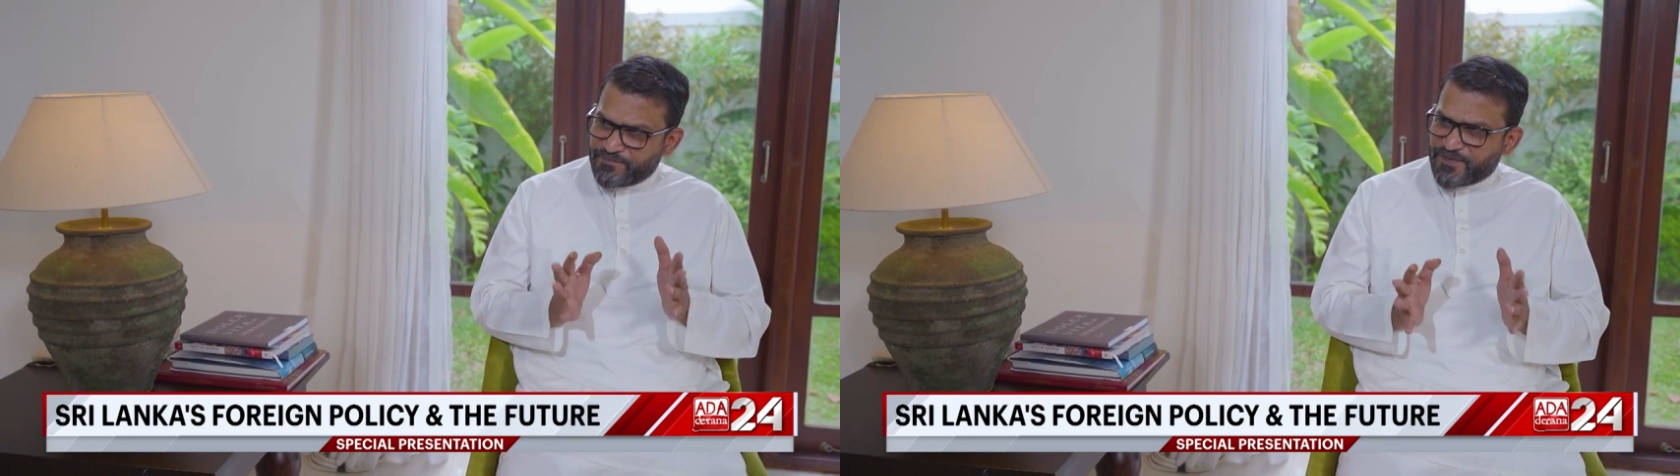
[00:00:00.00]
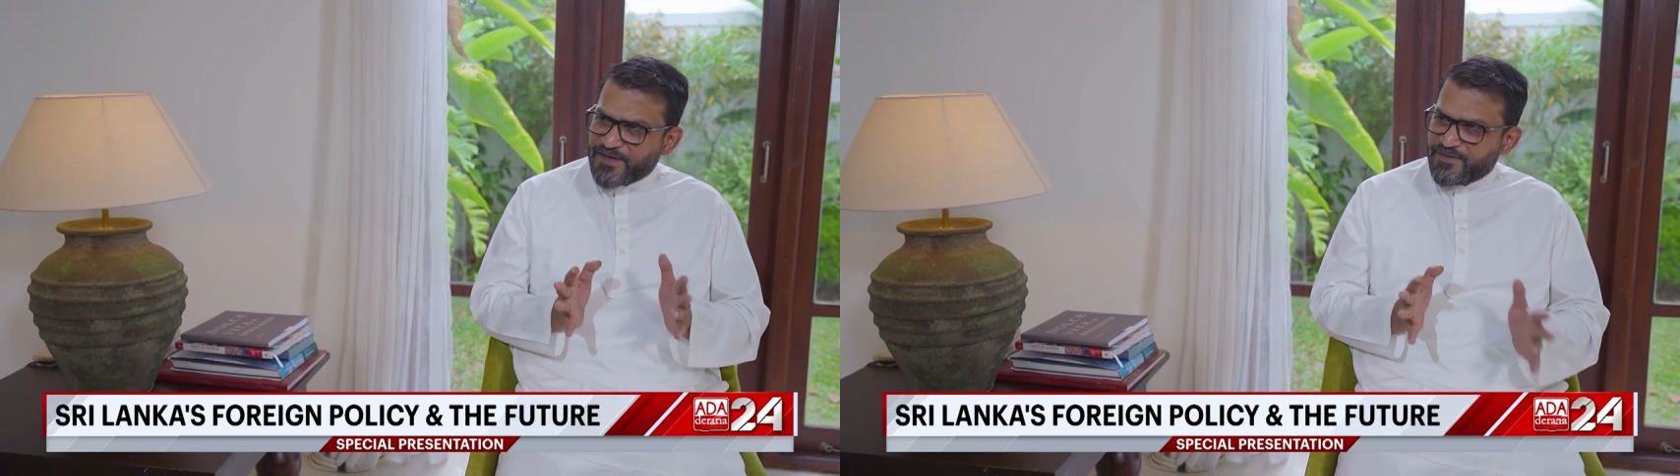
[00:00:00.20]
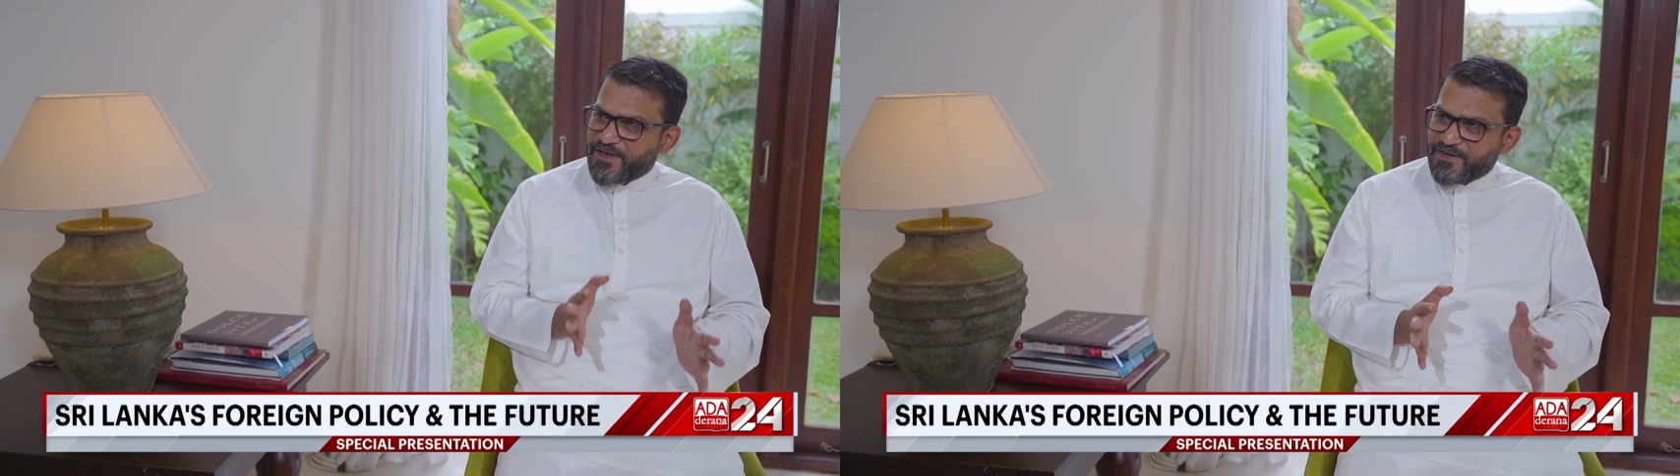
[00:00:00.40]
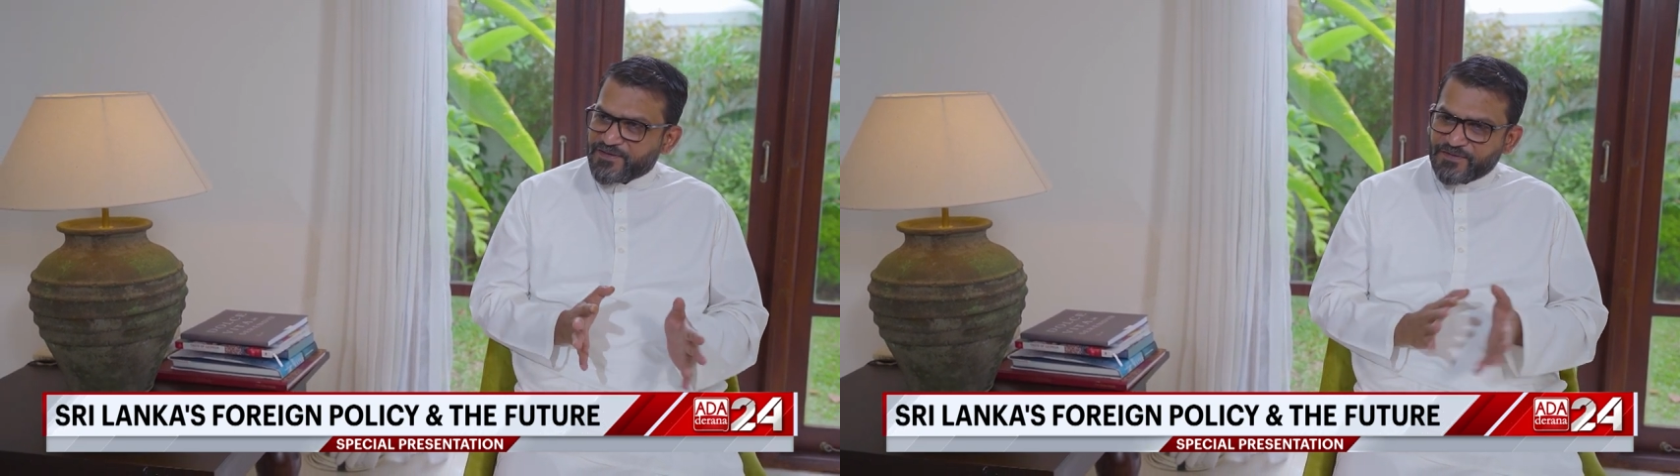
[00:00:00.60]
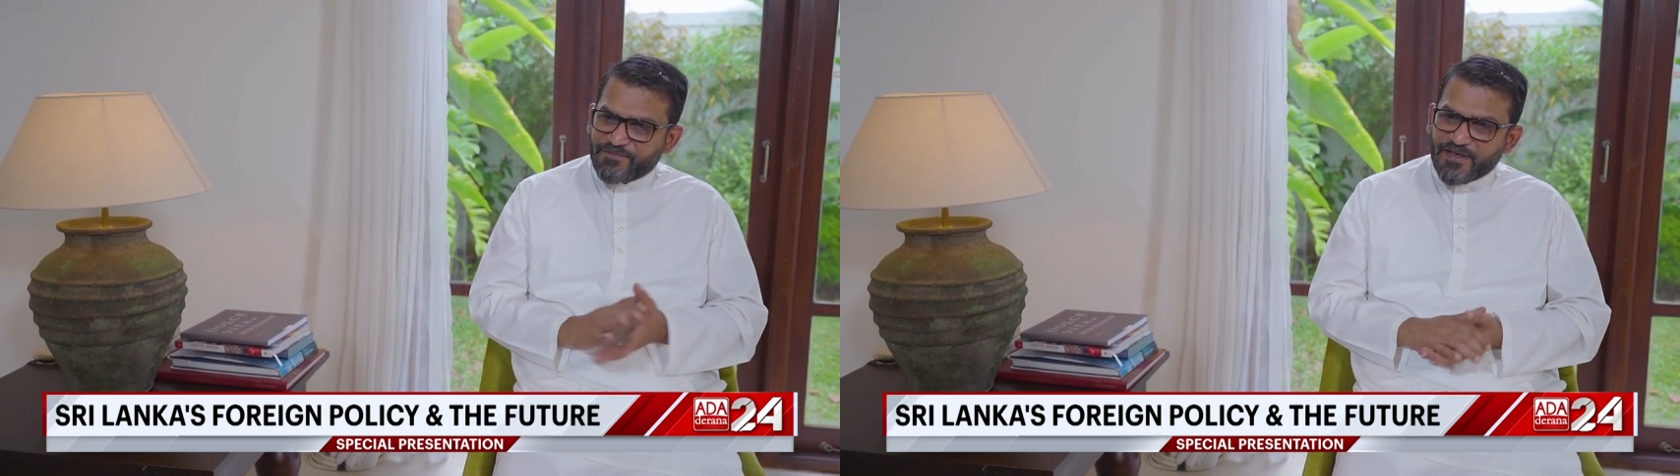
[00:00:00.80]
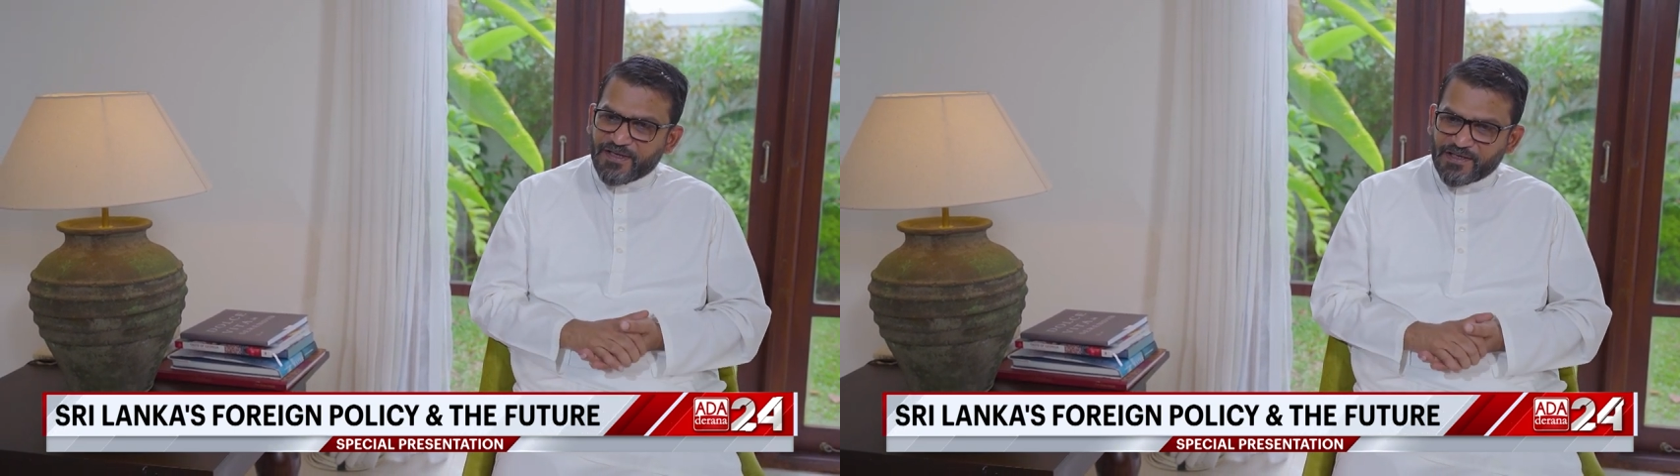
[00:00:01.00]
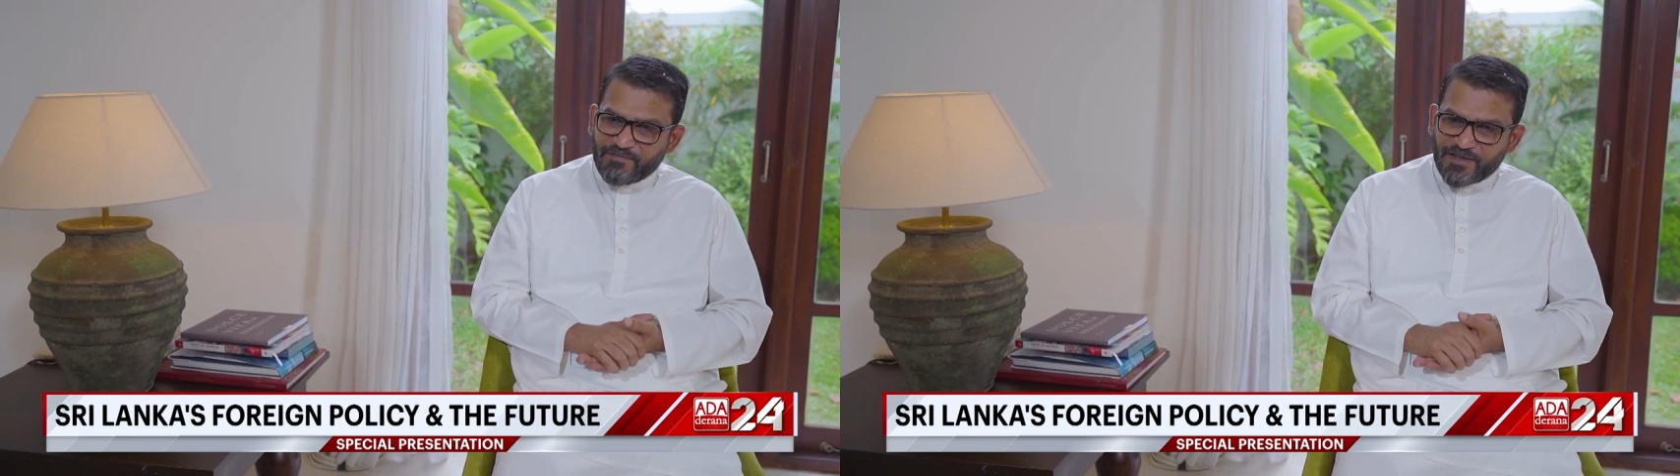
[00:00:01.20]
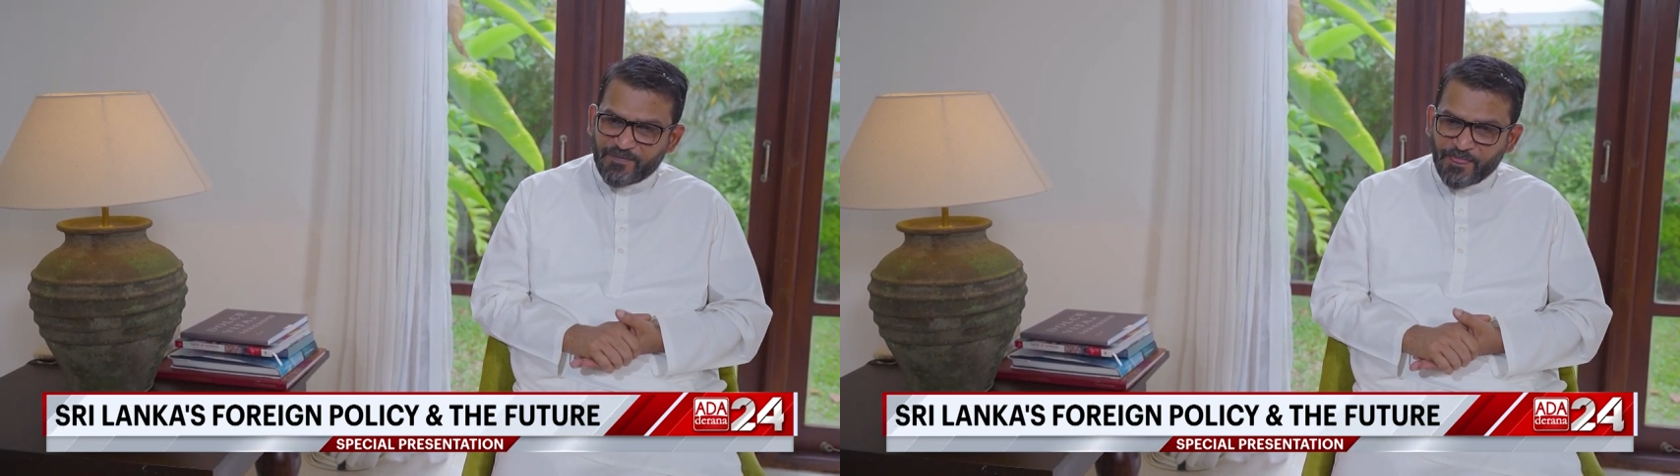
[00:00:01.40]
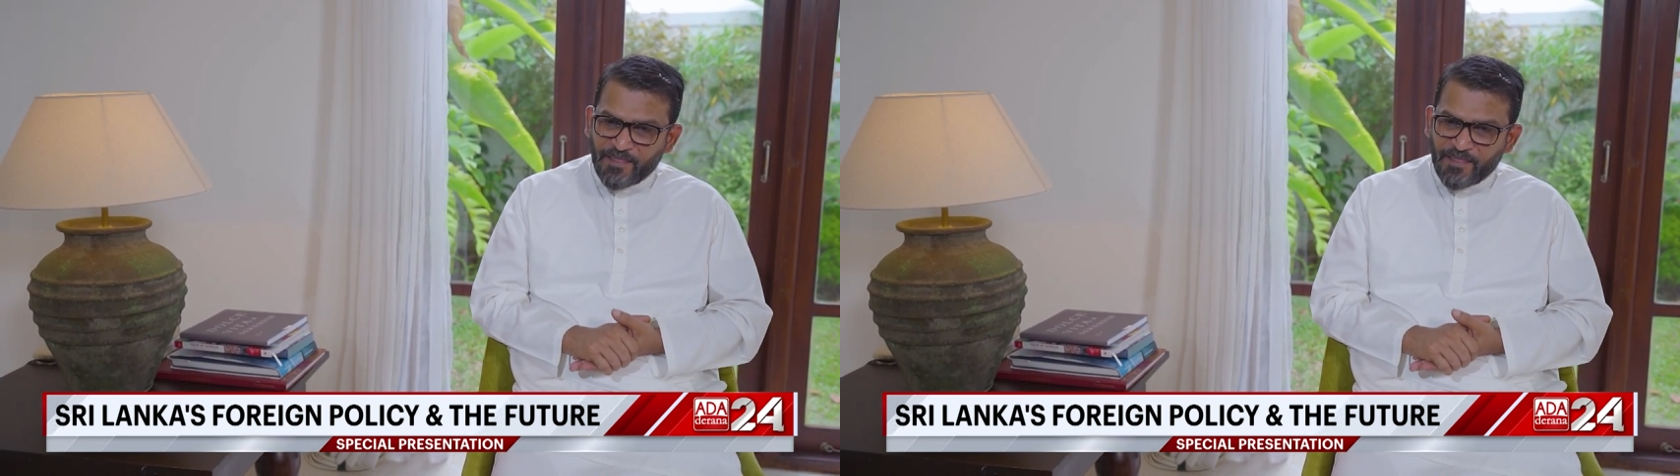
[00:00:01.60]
five areas of connectivity